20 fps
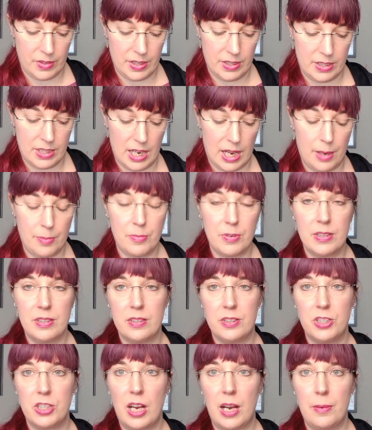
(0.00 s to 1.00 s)
Tom runs
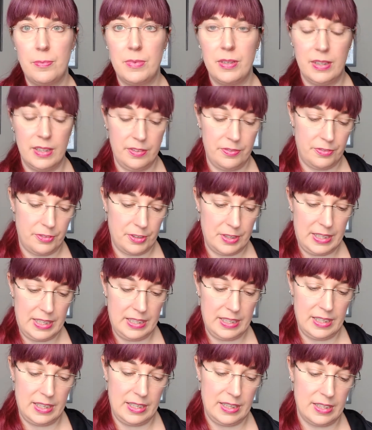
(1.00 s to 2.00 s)
a job
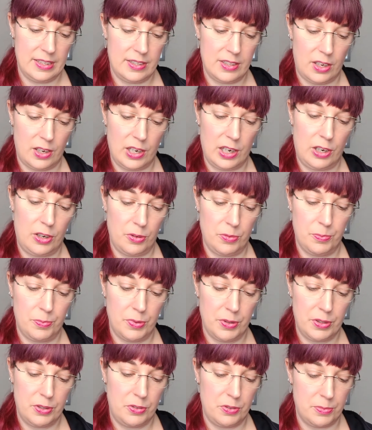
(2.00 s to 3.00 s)
delivering this occult
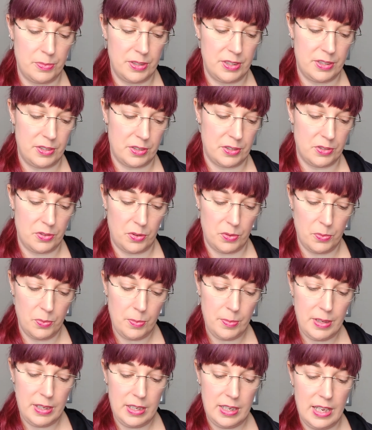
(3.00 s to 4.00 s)
book to a mysterious old
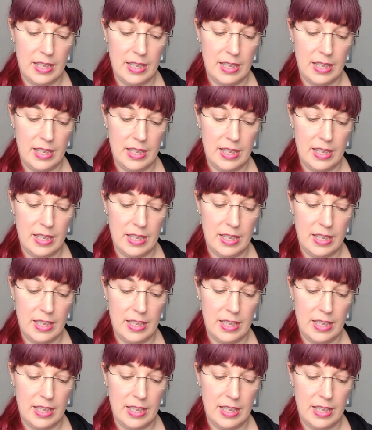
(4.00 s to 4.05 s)
woman,